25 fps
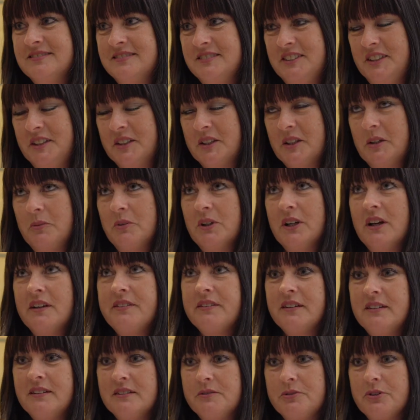Yeah, well, I
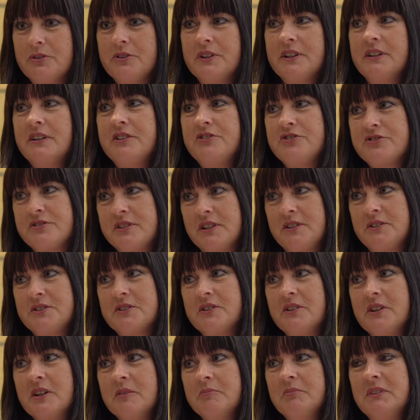think we're at an interesting
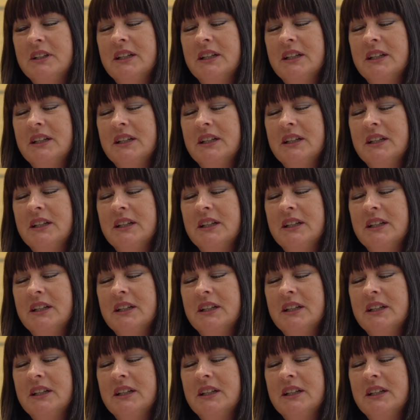time.